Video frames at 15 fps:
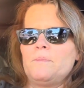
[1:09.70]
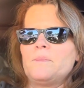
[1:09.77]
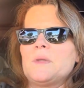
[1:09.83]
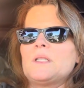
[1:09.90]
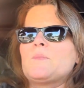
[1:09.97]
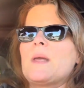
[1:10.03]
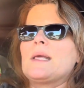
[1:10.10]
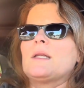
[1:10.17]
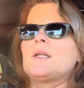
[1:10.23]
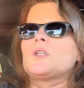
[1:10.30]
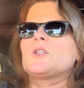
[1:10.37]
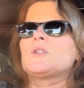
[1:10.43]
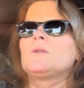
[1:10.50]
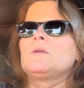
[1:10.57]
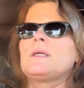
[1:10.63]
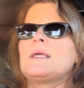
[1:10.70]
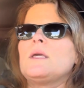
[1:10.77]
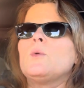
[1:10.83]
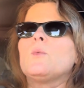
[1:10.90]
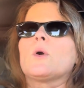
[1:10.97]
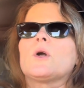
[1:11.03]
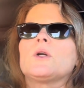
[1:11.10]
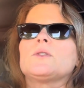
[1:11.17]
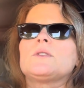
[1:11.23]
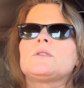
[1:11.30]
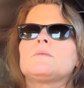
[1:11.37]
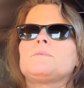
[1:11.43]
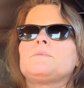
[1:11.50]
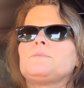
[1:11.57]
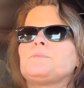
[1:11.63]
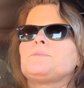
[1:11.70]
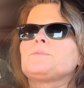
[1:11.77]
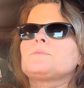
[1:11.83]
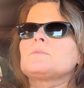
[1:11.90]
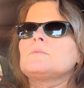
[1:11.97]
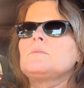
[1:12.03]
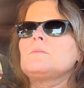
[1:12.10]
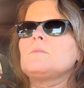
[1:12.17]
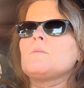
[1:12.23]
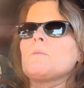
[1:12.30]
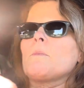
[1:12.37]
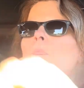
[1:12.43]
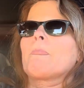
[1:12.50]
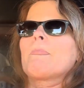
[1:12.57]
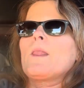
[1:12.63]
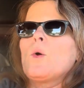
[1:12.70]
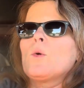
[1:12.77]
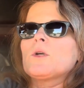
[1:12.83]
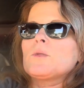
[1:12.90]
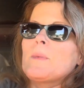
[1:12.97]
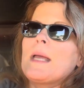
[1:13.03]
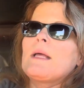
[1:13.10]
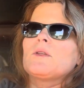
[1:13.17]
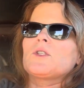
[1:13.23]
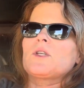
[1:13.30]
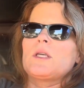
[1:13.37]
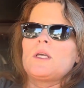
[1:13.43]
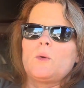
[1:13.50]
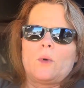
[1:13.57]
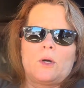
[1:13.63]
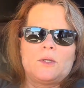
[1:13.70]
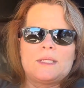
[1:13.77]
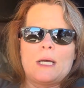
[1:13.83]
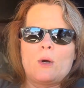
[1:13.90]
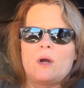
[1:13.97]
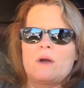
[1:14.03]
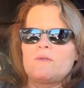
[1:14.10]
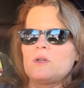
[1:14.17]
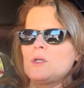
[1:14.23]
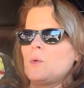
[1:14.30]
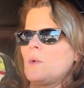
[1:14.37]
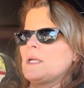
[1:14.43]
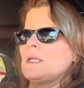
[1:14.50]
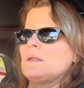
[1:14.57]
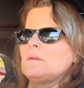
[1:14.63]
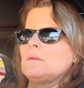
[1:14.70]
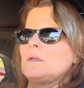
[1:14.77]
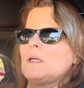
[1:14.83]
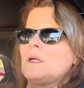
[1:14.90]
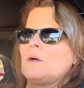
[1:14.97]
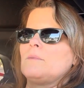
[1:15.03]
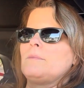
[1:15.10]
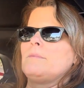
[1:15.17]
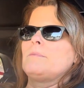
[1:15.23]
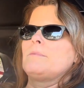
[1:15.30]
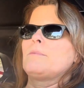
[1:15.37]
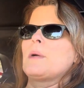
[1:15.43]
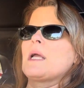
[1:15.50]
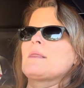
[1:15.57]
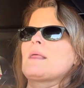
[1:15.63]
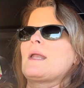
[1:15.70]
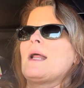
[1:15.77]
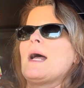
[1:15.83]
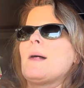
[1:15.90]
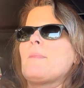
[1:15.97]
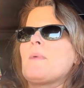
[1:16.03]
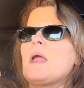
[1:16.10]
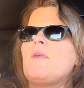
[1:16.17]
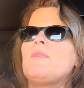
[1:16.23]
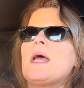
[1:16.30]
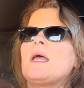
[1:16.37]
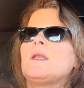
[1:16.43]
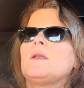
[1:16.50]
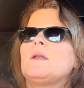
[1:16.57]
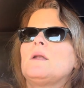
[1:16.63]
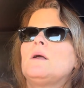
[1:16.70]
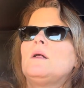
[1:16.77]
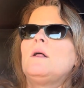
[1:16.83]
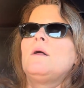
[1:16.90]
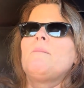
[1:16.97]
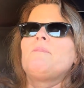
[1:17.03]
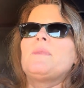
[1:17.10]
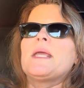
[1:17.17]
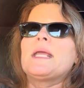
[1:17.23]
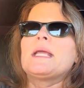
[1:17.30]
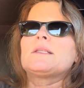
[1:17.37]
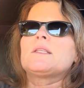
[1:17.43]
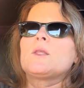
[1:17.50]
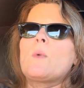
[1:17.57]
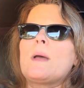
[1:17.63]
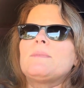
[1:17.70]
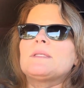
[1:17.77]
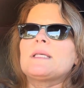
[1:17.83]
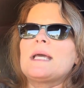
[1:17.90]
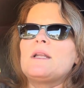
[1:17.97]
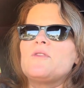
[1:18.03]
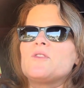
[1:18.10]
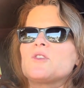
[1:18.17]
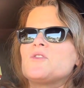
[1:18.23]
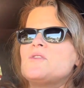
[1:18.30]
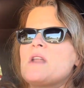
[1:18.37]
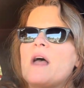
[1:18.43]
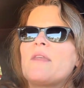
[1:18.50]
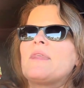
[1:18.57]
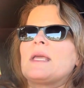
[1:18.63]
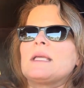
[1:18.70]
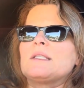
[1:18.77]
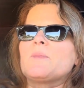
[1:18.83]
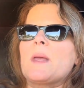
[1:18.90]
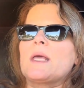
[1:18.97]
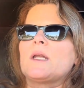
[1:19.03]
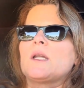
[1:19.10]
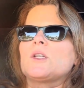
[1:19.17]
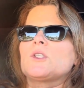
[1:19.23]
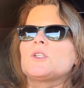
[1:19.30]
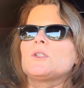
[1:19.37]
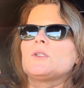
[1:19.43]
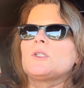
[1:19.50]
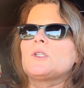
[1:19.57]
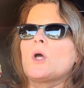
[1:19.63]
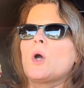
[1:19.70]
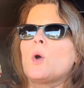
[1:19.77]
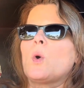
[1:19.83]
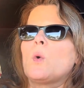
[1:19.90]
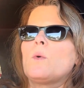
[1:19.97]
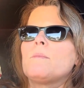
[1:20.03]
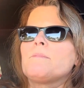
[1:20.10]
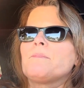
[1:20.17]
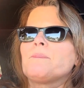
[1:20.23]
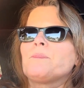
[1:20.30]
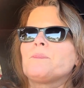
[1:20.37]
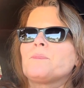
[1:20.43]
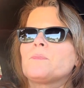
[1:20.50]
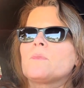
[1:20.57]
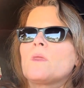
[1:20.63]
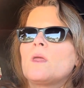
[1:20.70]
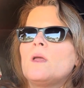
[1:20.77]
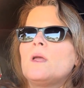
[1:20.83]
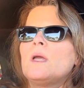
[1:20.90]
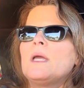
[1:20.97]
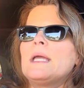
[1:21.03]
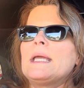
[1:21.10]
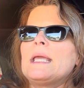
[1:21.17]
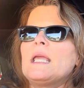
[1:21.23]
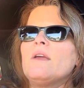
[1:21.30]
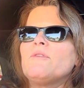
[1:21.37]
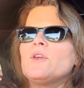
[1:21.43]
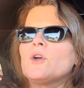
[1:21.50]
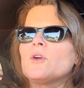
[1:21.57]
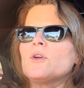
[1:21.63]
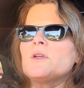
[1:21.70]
Spanish keywords or Spanglish keywords, however you want to break that up, and then they get to the website and there's nothing in Spanish. So if you